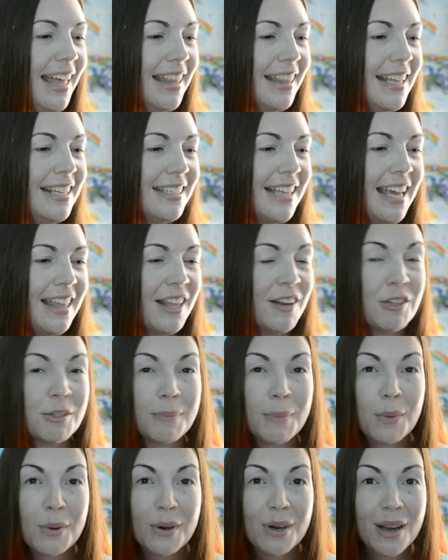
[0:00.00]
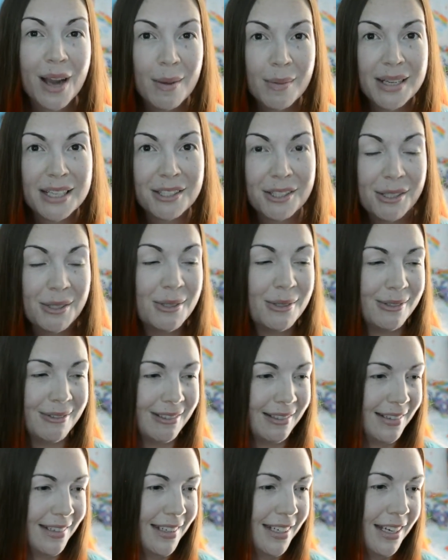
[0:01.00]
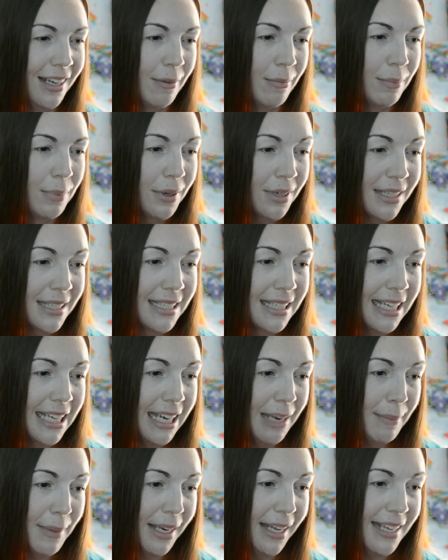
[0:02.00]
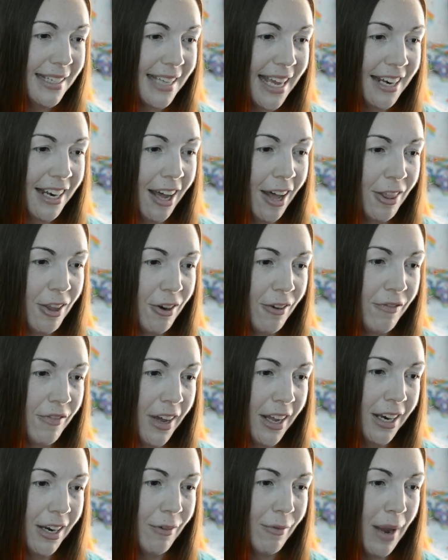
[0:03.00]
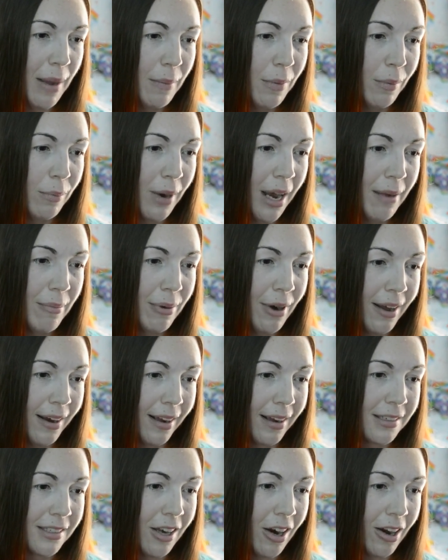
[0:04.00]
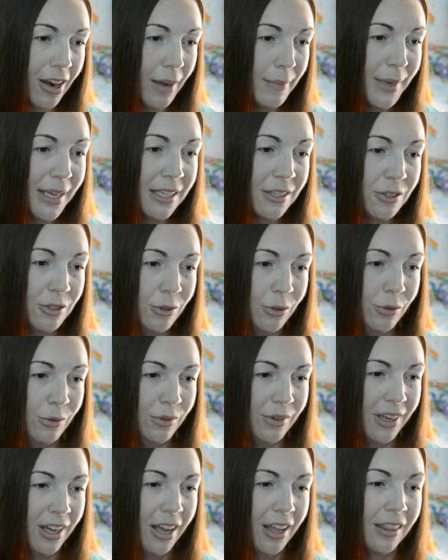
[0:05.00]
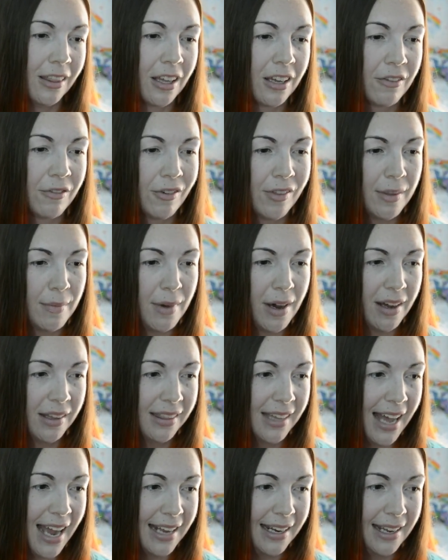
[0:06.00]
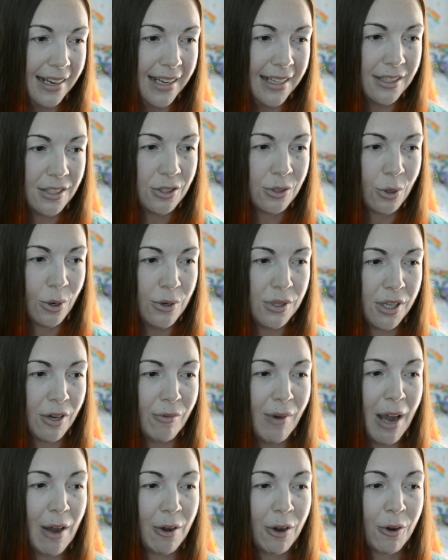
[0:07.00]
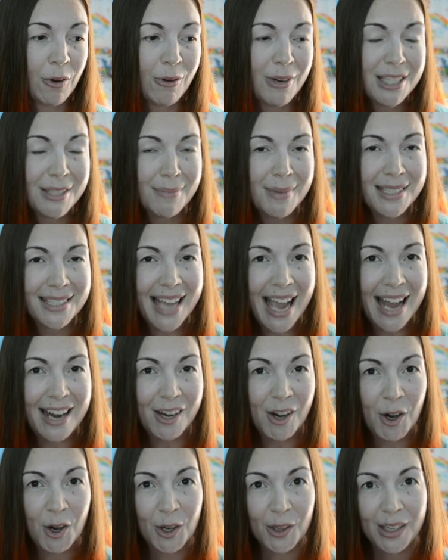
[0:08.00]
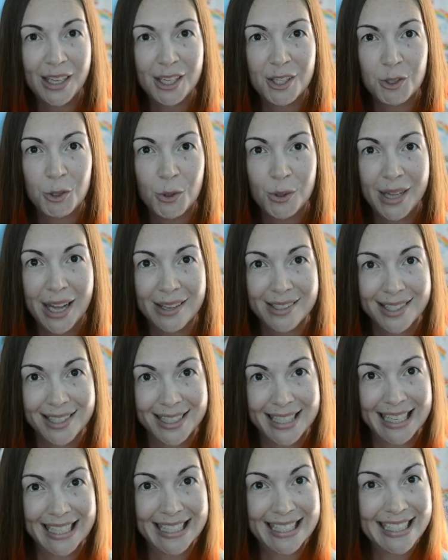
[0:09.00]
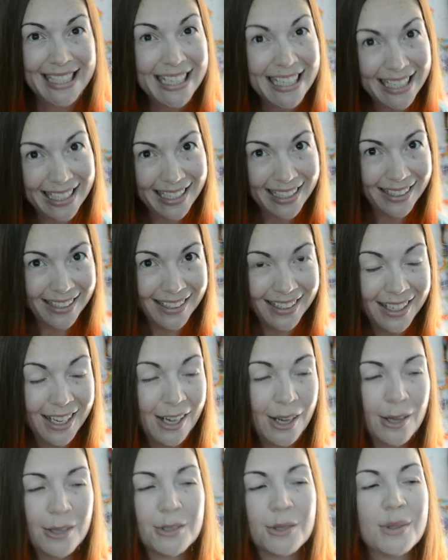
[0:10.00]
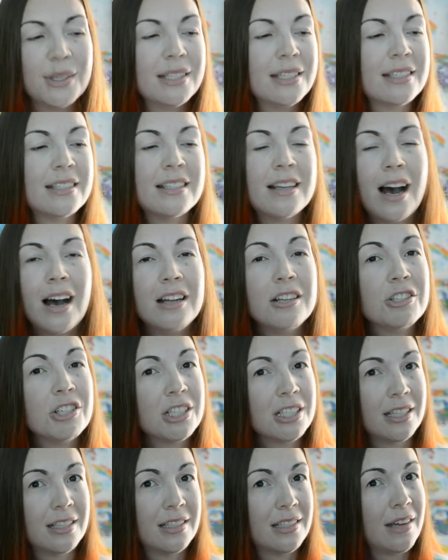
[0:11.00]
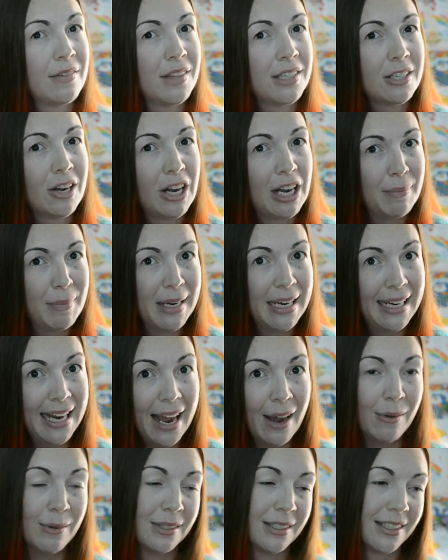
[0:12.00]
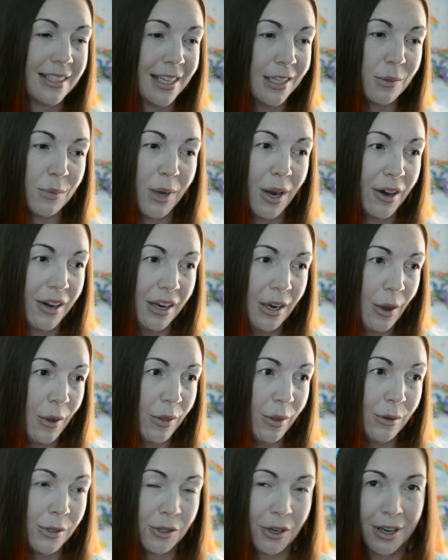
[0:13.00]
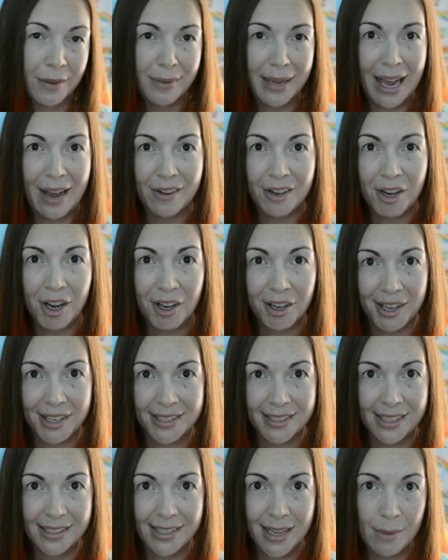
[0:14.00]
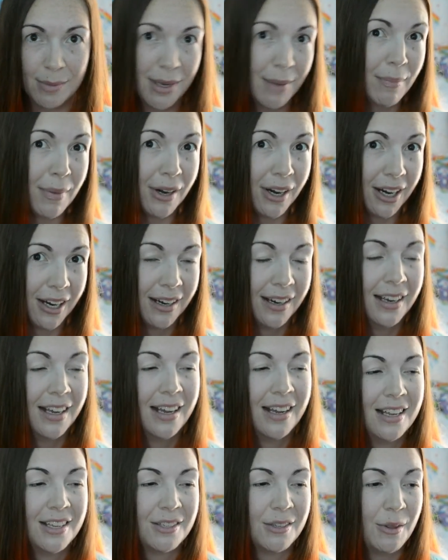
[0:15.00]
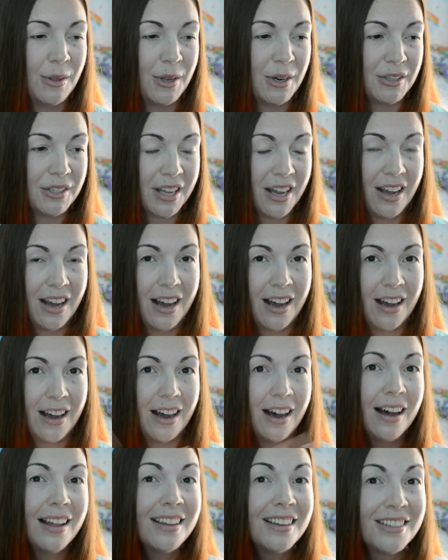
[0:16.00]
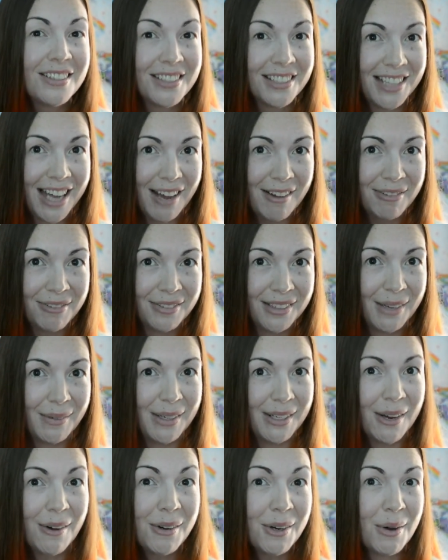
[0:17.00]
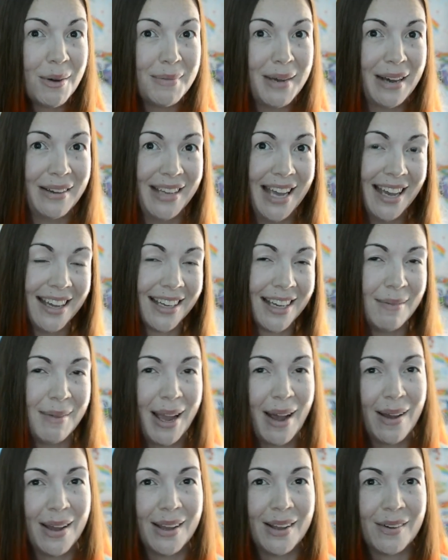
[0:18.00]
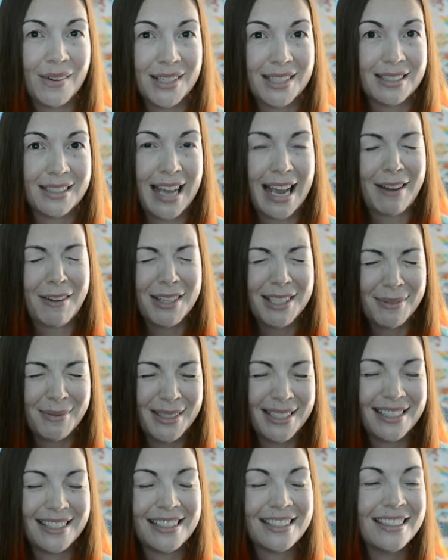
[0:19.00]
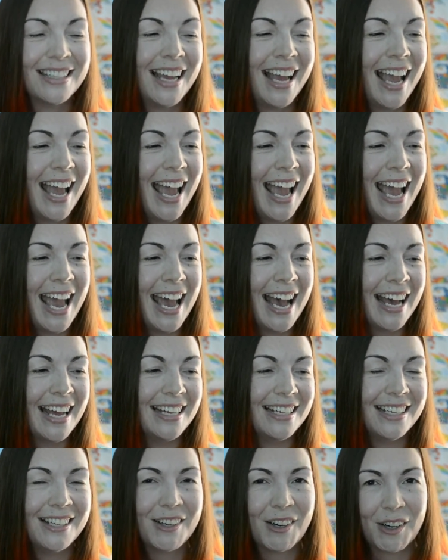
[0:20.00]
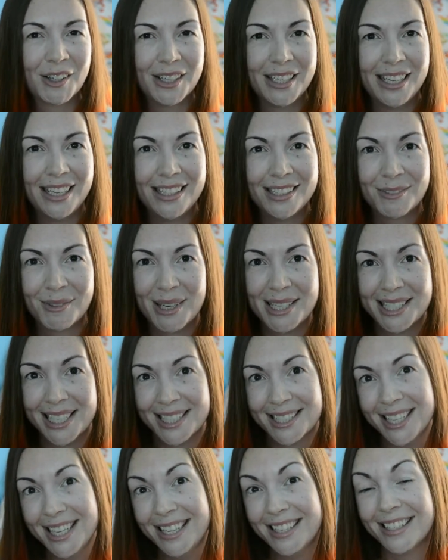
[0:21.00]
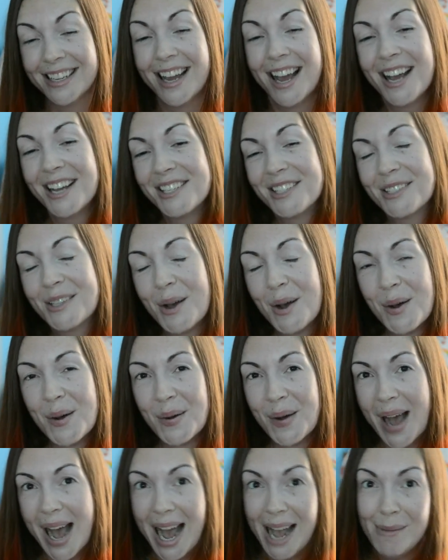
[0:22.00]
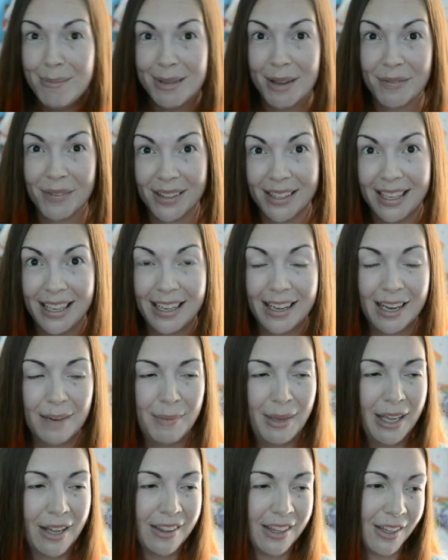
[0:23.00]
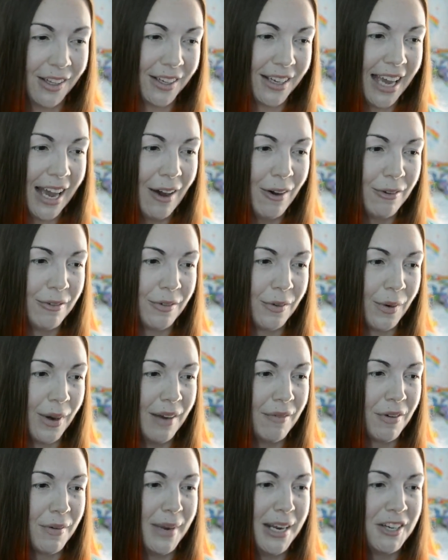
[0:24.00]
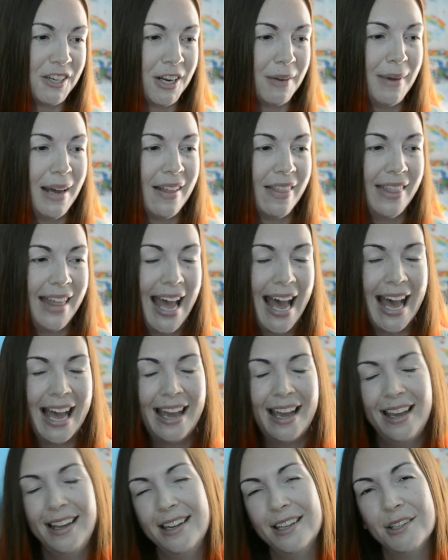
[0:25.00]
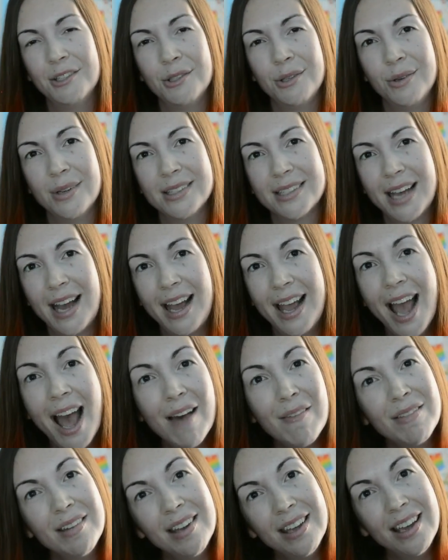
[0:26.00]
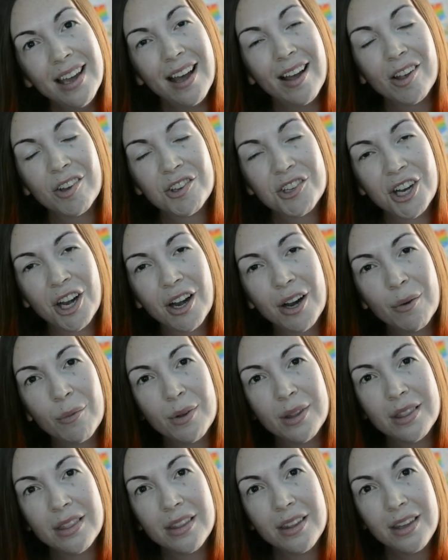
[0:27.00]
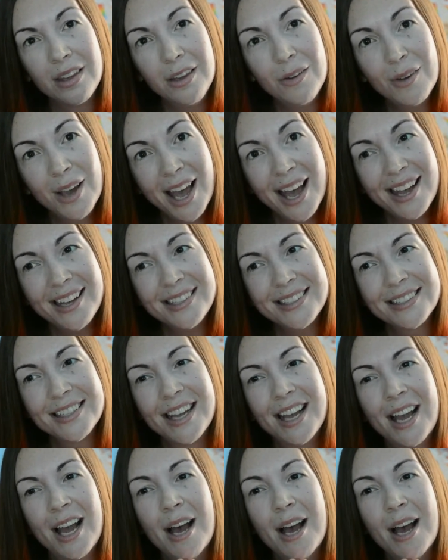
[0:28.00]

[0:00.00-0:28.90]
They say there's more coming soon. Books, itty bitties, and other fun Rainbow Brite products are coming soon. Look for them online and in stores around Christmas and early 2016. So this is not just the stuff that's already been announced, because we already know those are coming out in August and September. So there's other stuff that we don't know about yet coming out at Christmas and in early 2016. So I'm definitely going to be on the lookout for information about that, and as soon as I have any, I'll share it with you guys.